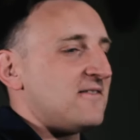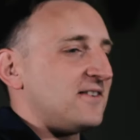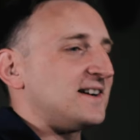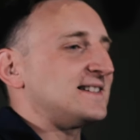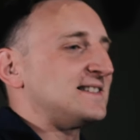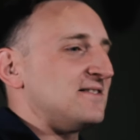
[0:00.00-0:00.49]

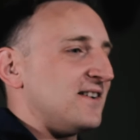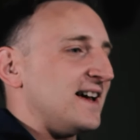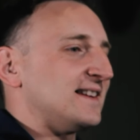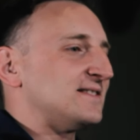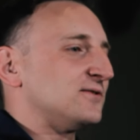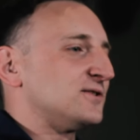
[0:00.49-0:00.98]
first
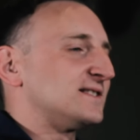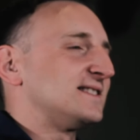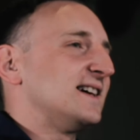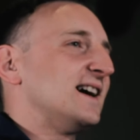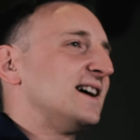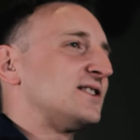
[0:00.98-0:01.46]
events was
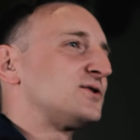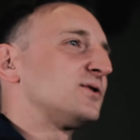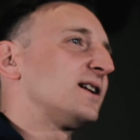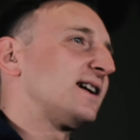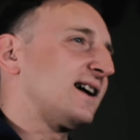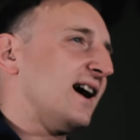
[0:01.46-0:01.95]
the
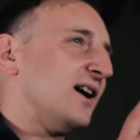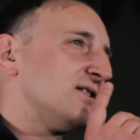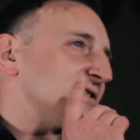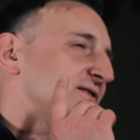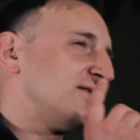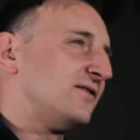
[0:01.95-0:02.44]
Sugar
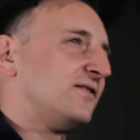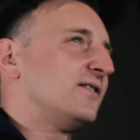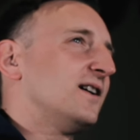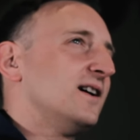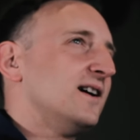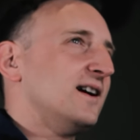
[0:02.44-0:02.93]
House,
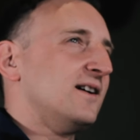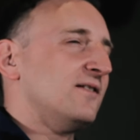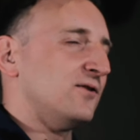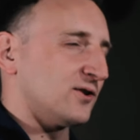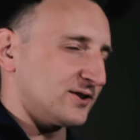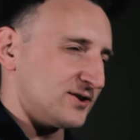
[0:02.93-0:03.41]

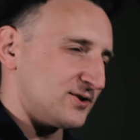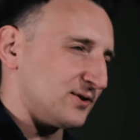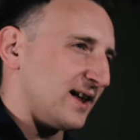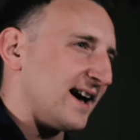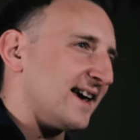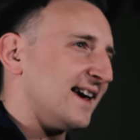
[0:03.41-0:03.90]
4th of
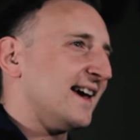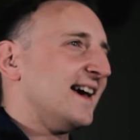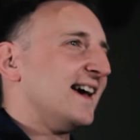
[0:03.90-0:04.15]
July.